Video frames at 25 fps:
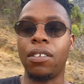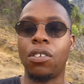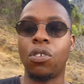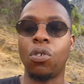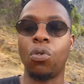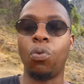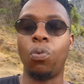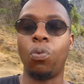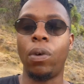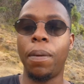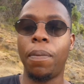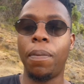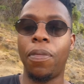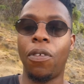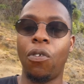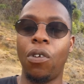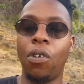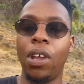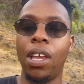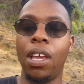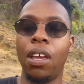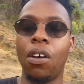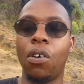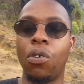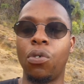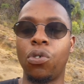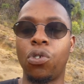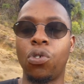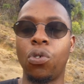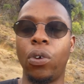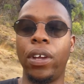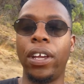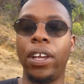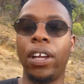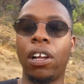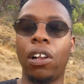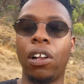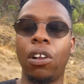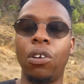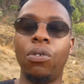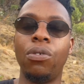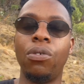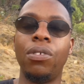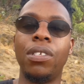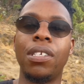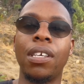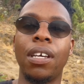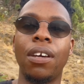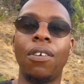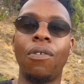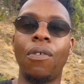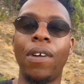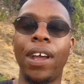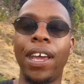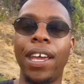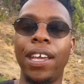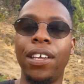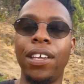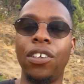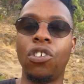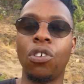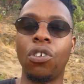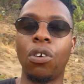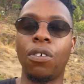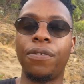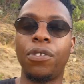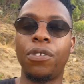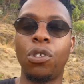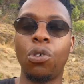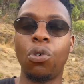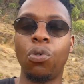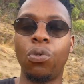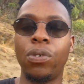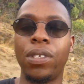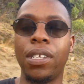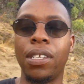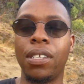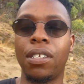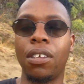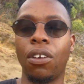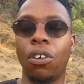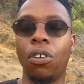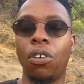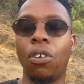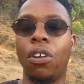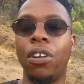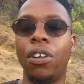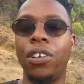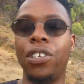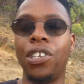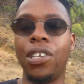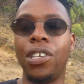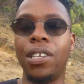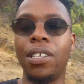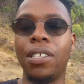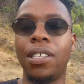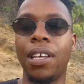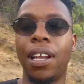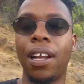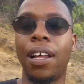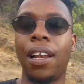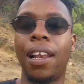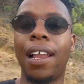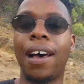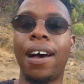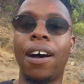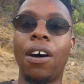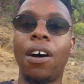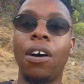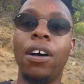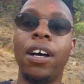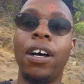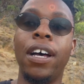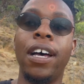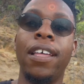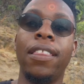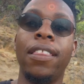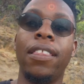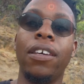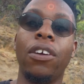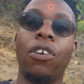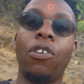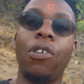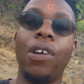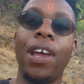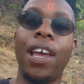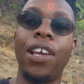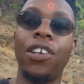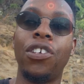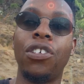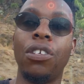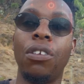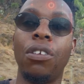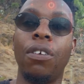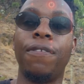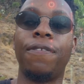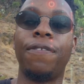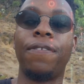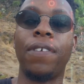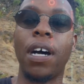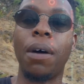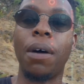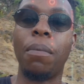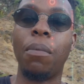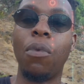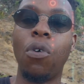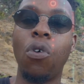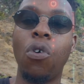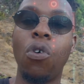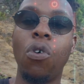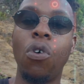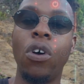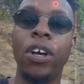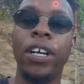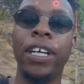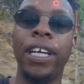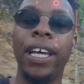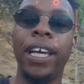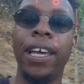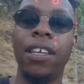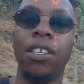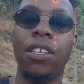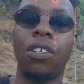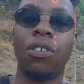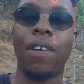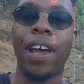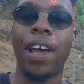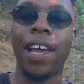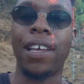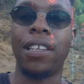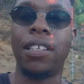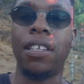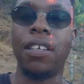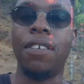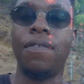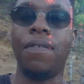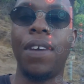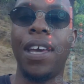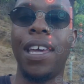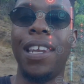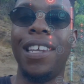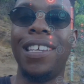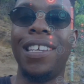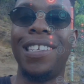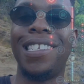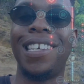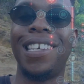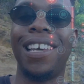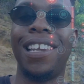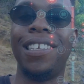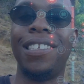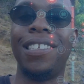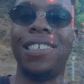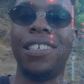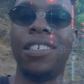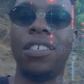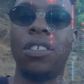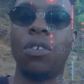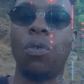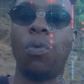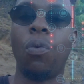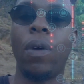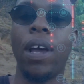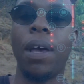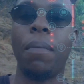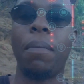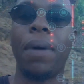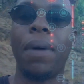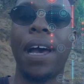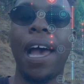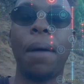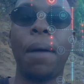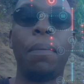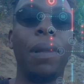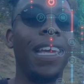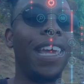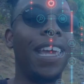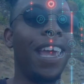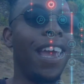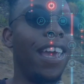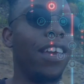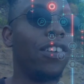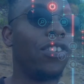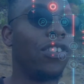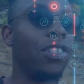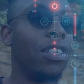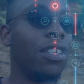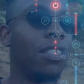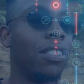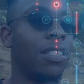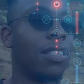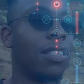So Web3 also includes a range of tools and technologies that allow the creation of more interactive and intelligent web applications,